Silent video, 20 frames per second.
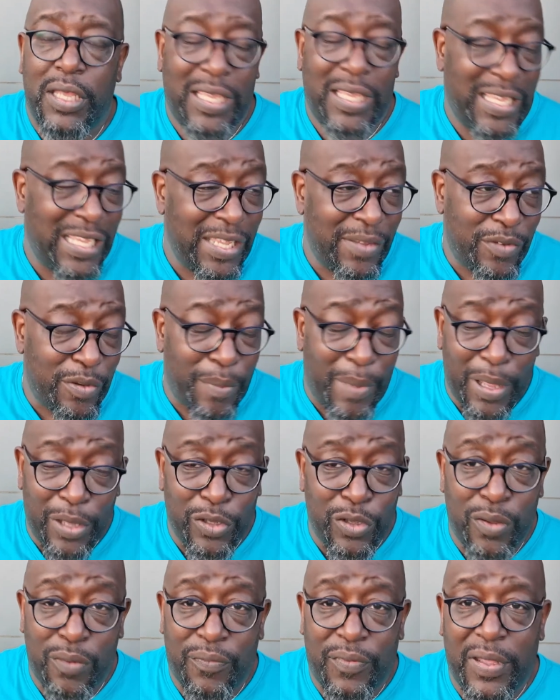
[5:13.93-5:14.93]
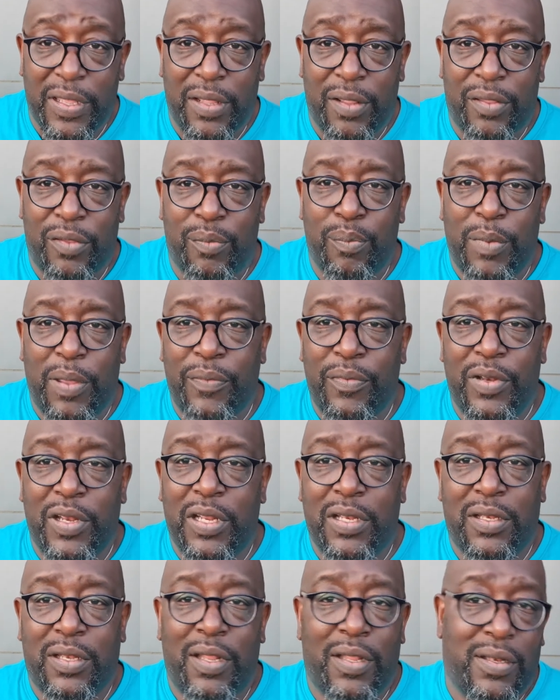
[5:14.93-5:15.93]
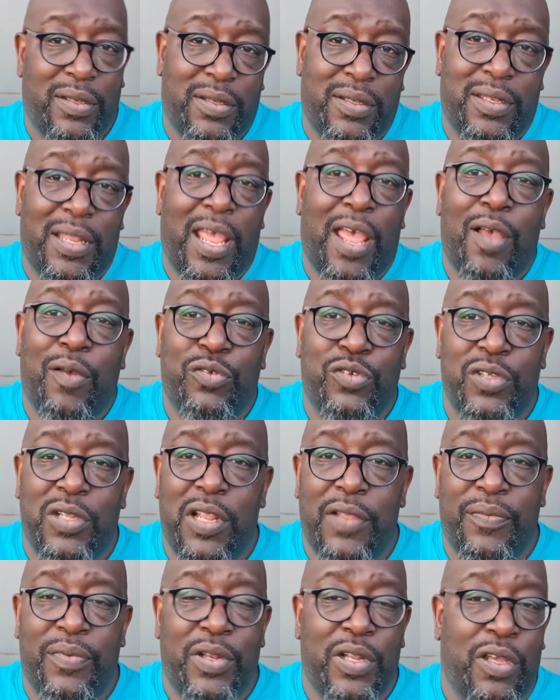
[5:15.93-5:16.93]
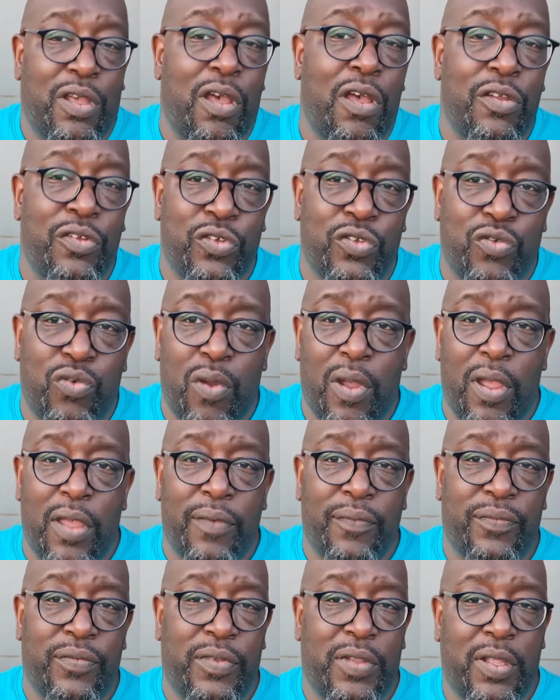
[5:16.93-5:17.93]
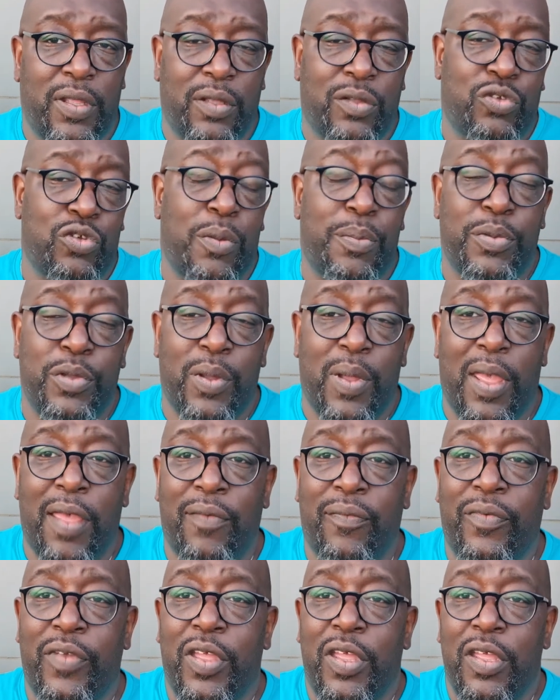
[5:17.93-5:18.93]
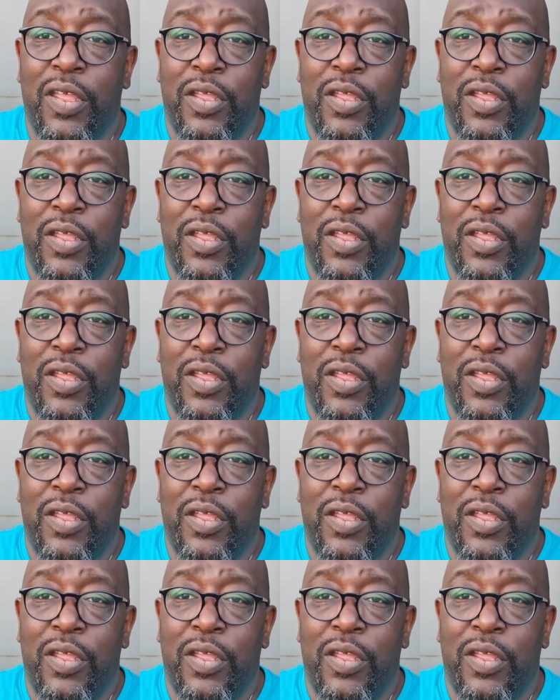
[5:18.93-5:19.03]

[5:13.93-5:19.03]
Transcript: Even the minute things, even the house you live in, the car you drive, the job you have,